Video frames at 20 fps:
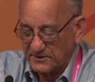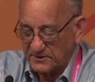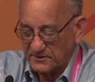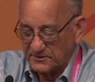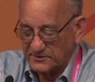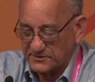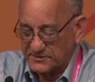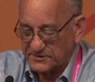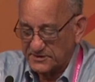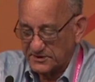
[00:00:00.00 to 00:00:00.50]

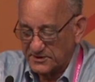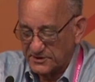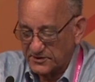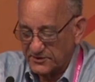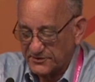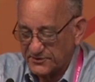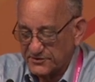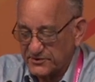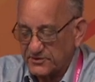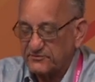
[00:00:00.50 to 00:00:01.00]
the
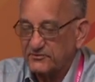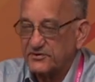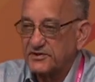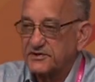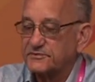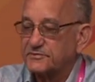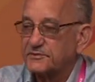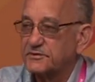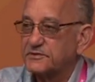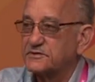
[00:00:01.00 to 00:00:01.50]
security
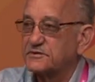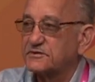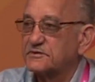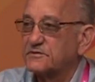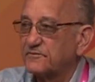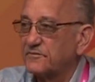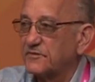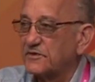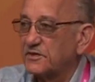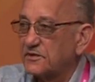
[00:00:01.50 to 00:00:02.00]
arrangements,
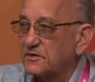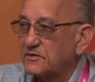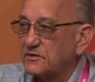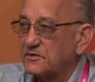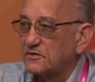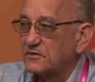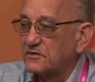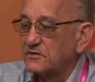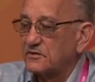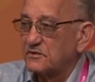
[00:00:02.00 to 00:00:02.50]

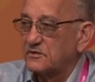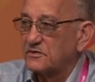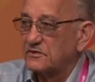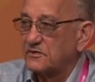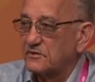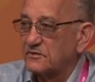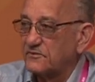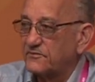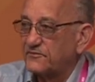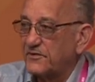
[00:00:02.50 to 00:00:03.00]

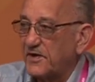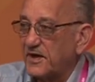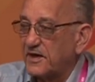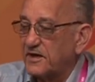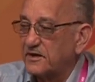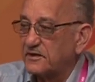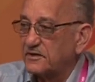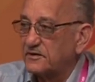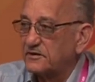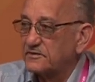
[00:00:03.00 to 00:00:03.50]
the
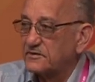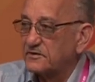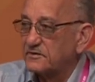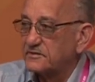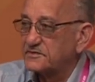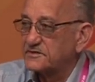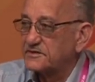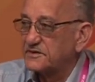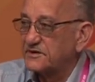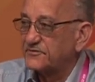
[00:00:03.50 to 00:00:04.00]
fire
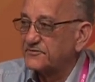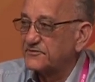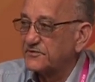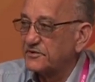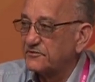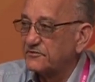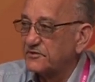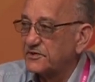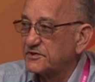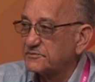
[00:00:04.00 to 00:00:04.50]
safety
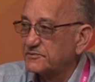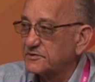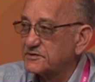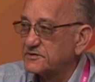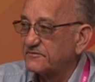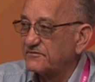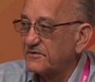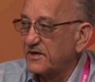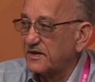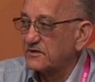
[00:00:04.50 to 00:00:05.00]
arrangements,
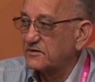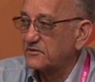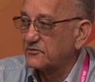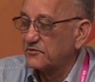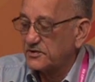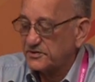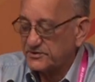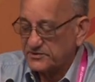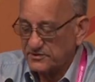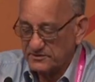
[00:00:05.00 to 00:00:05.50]

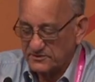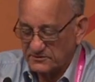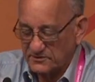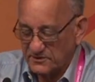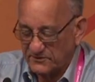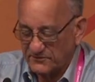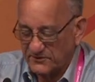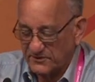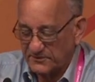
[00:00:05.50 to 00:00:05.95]
evacuation of the